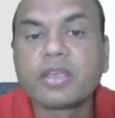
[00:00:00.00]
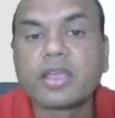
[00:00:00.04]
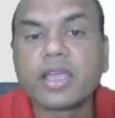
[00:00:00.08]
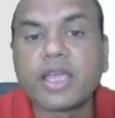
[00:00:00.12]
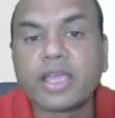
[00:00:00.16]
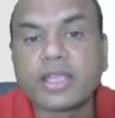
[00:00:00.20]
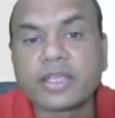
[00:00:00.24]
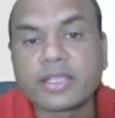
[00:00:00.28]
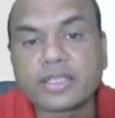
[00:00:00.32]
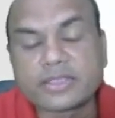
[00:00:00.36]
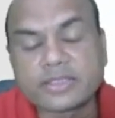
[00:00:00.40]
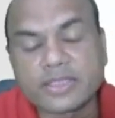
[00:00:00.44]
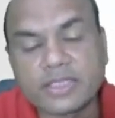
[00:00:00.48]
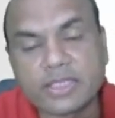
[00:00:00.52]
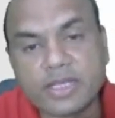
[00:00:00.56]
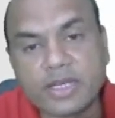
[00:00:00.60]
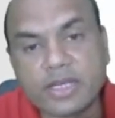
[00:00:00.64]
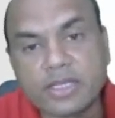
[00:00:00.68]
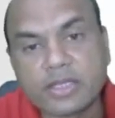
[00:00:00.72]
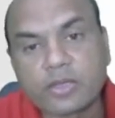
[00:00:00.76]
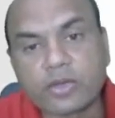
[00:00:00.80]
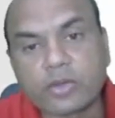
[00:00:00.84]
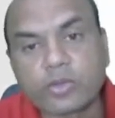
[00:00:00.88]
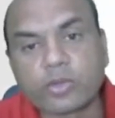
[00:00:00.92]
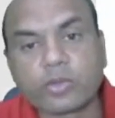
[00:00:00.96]
As a
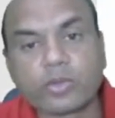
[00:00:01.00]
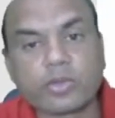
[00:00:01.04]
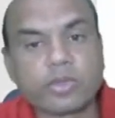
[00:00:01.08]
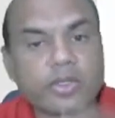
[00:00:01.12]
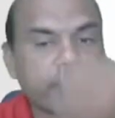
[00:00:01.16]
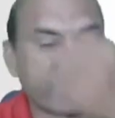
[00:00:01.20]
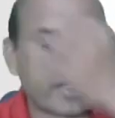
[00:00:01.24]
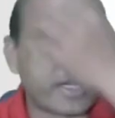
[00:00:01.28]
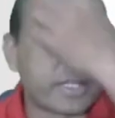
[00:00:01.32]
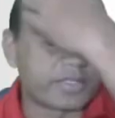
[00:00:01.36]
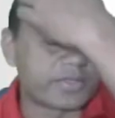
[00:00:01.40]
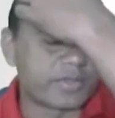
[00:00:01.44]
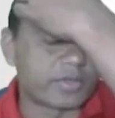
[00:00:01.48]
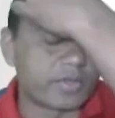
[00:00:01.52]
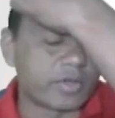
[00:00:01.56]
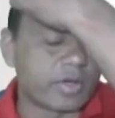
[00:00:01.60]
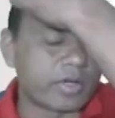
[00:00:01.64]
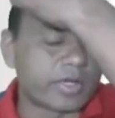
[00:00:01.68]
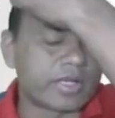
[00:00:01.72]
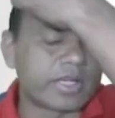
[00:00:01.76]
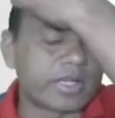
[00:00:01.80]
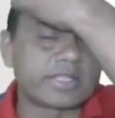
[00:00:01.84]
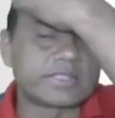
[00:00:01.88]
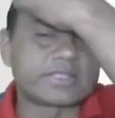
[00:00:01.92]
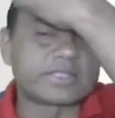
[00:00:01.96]
general rule, it is
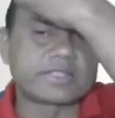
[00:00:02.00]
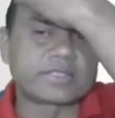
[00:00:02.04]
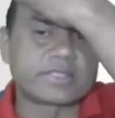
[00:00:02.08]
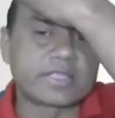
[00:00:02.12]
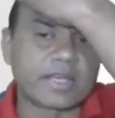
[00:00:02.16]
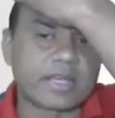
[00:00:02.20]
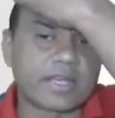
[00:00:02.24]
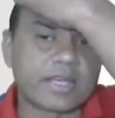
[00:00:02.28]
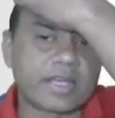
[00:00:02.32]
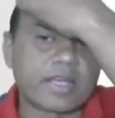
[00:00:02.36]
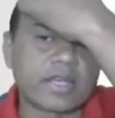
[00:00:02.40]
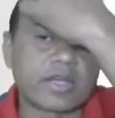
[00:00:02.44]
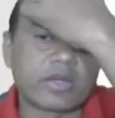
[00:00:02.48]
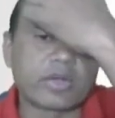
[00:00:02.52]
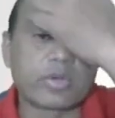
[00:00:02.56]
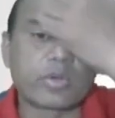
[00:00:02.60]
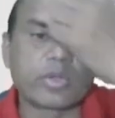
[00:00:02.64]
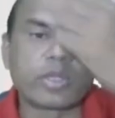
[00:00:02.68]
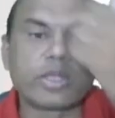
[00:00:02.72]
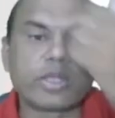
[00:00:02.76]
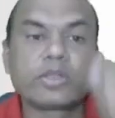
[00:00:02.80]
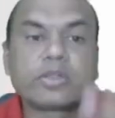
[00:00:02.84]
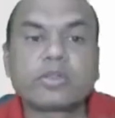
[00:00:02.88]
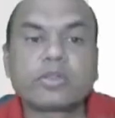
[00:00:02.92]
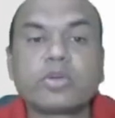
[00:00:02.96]
not necessary to
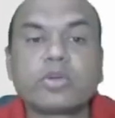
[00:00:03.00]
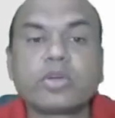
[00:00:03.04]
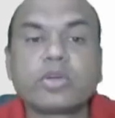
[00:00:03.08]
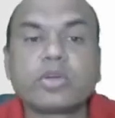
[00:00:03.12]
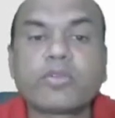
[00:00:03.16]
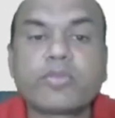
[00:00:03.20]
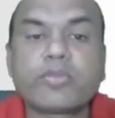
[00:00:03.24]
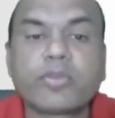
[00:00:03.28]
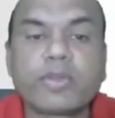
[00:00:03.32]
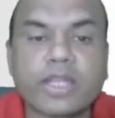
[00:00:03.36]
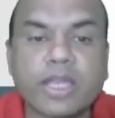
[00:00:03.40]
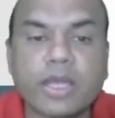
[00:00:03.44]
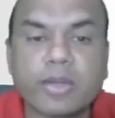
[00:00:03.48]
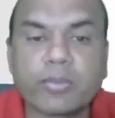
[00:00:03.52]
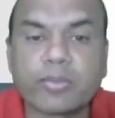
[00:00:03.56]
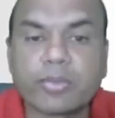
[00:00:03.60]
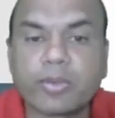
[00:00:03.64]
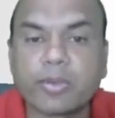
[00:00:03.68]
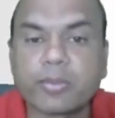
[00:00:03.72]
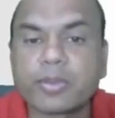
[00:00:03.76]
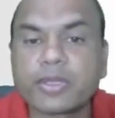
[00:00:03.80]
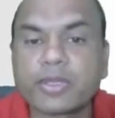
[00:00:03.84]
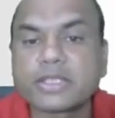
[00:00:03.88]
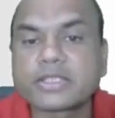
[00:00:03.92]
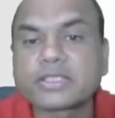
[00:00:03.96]
include a finite
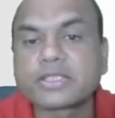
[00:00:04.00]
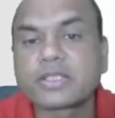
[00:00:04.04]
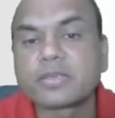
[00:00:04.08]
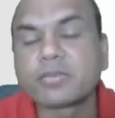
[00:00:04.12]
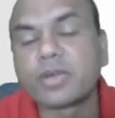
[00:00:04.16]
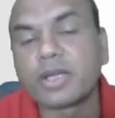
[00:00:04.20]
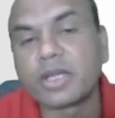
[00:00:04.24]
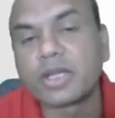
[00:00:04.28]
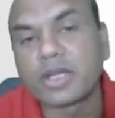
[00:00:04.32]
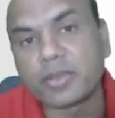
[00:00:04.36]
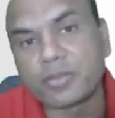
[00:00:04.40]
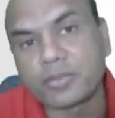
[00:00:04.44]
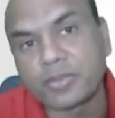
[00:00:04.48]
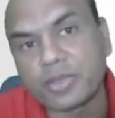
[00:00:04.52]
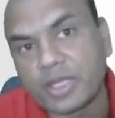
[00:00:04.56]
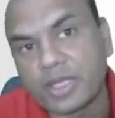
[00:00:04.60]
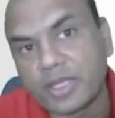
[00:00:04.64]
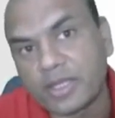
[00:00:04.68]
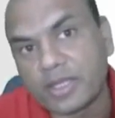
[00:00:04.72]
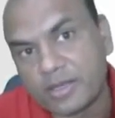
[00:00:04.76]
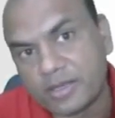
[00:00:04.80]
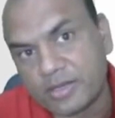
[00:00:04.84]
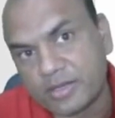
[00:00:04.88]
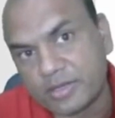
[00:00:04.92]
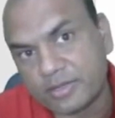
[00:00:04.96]
population
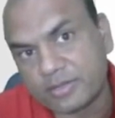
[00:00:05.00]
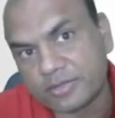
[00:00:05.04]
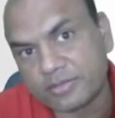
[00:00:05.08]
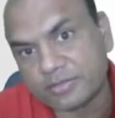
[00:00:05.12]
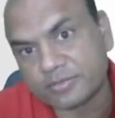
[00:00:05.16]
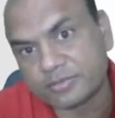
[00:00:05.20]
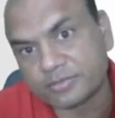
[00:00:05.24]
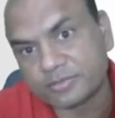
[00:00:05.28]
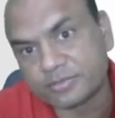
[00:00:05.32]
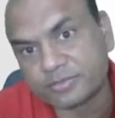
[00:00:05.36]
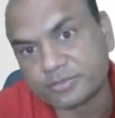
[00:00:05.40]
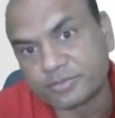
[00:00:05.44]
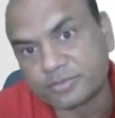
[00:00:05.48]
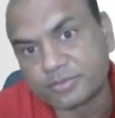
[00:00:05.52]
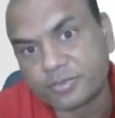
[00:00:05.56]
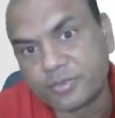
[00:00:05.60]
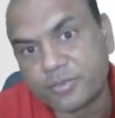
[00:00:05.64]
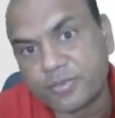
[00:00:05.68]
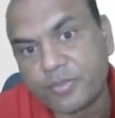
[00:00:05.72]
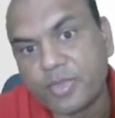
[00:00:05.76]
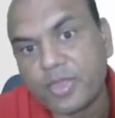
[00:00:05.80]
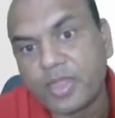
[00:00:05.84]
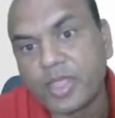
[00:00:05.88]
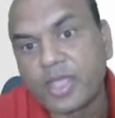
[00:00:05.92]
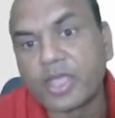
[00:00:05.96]
multiplier
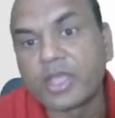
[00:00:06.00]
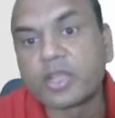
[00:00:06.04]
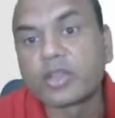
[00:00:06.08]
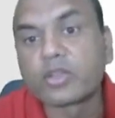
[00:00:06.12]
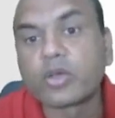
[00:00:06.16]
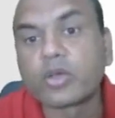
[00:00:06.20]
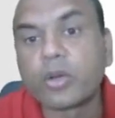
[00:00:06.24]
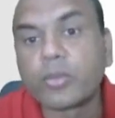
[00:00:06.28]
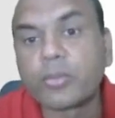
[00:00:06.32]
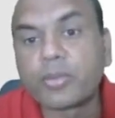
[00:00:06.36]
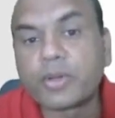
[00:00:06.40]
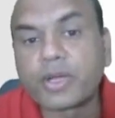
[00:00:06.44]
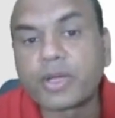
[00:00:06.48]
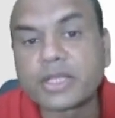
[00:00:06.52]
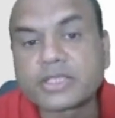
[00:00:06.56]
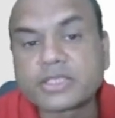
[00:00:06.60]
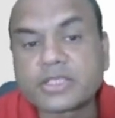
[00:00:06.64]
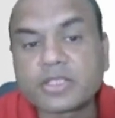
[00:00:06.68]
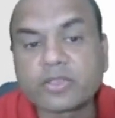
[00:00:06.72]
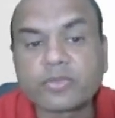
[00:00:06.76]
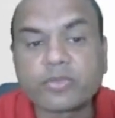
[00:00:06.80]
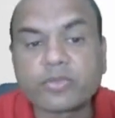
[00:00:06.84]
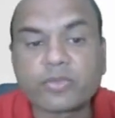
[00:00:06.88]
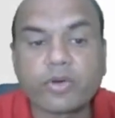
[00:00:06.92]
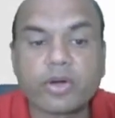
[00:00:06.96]
in
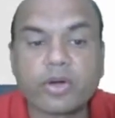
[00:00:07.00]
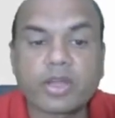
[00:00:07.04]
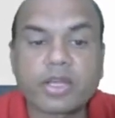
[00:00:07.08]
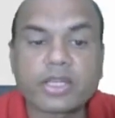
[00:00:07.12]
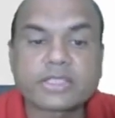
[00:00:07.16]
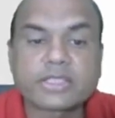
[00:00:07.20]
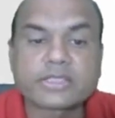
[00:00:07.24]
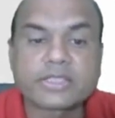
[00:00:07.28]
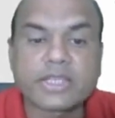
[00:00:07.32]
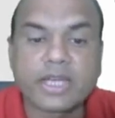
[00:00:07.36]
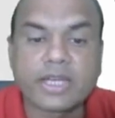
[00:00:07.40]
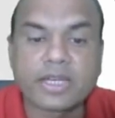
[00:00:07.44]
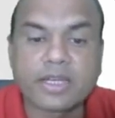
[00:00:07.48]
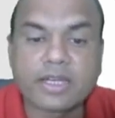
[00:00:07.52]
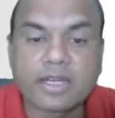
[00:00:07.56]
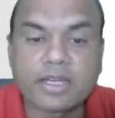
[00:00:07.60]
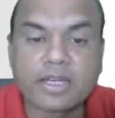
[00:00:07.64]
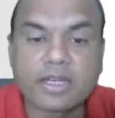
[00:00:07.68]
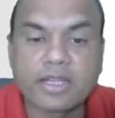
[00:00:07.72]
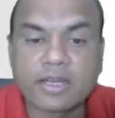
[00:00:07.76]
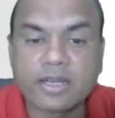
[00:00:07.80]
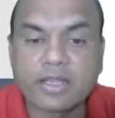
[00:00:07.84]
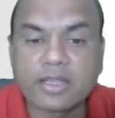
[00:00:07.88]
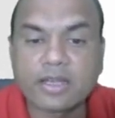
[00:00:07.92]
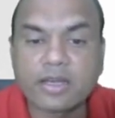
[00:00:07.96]
computation for a standard
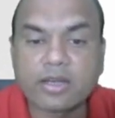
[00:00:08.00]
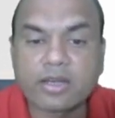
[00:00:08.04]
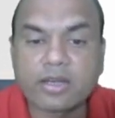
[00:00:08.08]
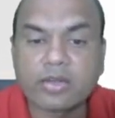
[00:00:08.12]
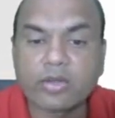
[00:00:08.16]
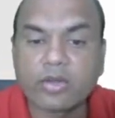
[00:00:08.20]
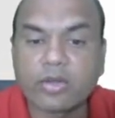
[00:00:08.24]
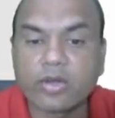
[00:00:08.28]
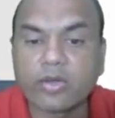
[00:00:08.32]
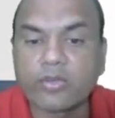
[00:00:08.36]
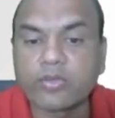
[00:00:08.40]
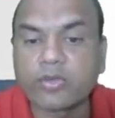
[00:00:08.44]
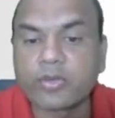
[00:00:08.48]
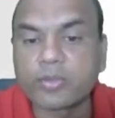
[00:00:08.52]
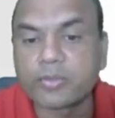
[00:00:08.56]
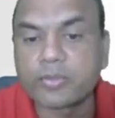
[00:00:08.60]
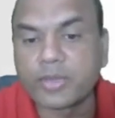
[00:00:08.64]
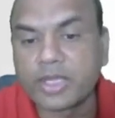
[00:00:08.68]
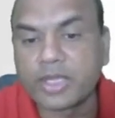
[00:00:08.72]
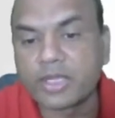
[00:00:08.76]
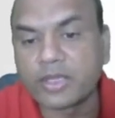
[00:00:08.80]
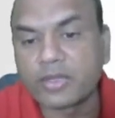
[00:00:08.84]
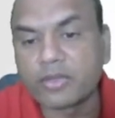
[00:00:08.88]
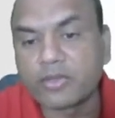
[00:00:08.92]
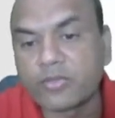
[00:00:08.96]
error of a
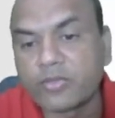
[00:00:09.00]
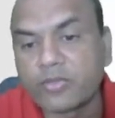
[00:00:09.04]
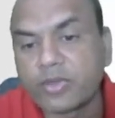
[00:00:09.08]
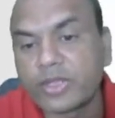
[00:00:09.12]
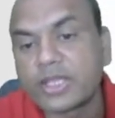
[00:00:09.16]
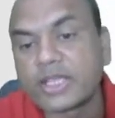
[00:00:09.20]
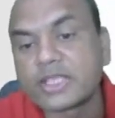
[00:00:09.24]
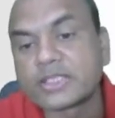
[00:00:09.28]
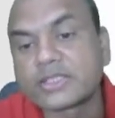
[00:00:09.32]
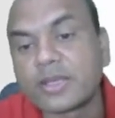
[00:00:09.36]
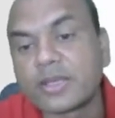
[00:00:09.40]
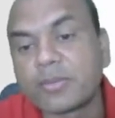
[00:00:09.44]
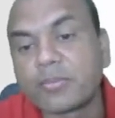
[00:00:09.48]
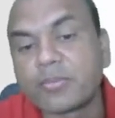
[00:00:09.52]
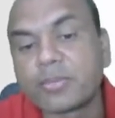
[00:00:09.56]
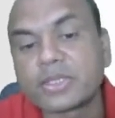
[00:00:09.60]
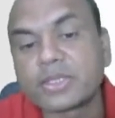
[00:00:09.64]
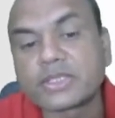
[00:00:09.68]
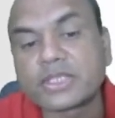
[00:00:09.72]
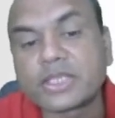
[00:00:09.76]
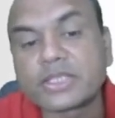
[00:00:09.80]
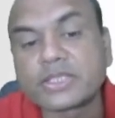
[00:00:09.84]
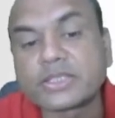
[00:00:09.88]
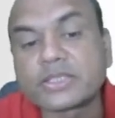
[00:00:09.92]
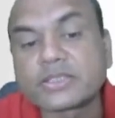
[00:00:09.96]
mean when the sample
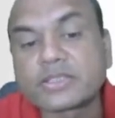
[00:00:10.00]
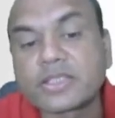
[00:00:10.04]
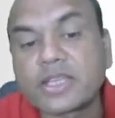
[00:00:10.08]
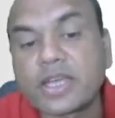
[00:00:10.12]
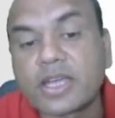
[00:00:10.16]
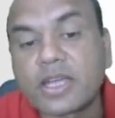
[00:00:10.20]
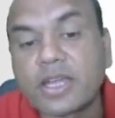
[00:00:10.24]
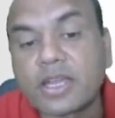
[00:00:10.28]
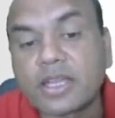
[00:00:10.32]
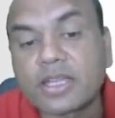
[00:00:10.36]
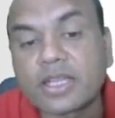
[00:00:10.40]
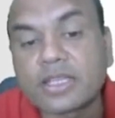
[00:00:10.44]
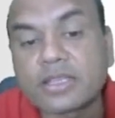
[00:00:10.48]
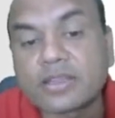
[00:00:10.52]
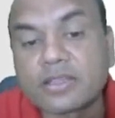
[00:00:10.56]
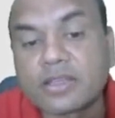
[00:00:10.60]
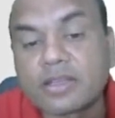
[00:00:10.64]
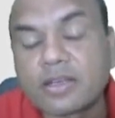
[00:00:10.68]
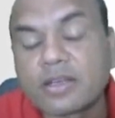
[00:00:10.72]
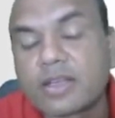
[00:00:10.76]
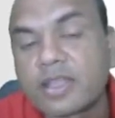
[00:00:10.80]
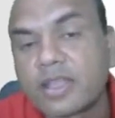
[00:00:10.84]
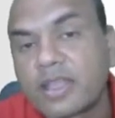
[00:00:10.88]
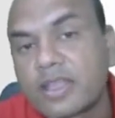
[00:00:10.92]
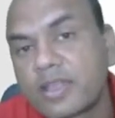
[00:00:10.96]
size is greater than
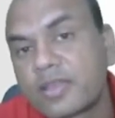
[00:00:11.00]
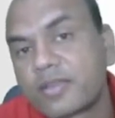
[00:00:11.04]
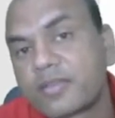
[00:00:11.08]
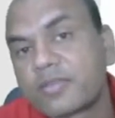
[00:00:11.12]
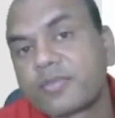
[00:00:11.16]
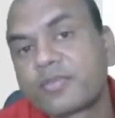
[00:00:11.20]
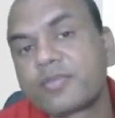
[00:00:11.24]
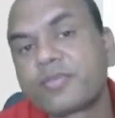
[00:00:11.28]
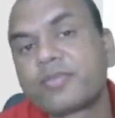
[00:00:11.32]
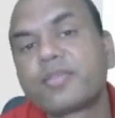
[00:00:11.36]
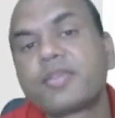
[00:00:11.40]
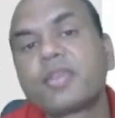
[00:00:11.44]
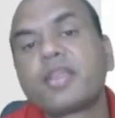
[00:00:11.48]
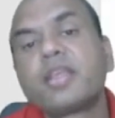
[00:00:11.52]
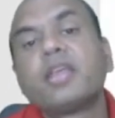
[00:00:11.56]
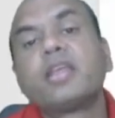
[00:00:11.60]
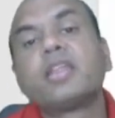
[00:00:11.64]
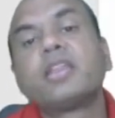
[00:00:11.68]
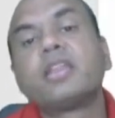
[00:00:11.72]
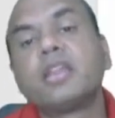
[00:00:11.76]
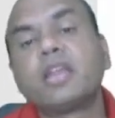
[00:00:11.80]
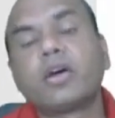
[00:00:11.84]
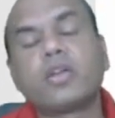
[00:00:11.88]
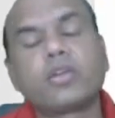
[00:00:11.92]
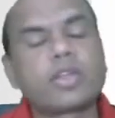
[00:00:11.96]
30.
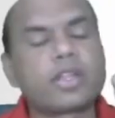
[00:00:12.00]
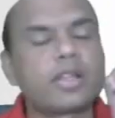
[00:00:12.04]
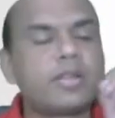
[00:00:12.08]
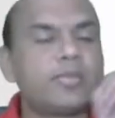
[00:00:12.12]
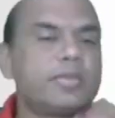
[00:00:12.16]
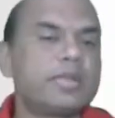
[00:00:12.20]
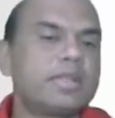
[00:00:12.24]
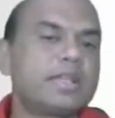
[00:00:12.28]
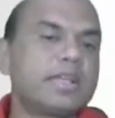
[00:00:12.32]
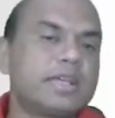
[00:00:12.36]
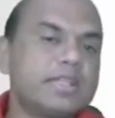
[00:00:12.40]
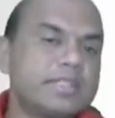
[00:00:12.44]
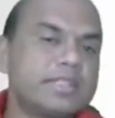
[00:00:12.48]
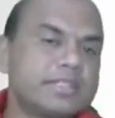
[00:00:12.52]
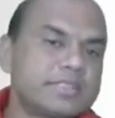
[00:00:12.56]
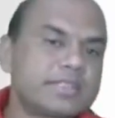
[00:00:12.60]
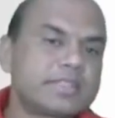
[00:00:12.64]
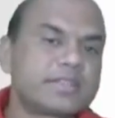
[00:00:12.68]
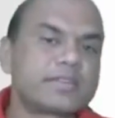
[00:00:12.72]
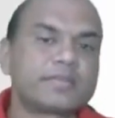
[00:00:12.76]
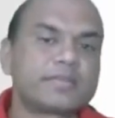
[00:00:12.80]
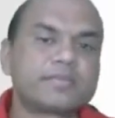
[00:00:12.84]
Now tell me the answer.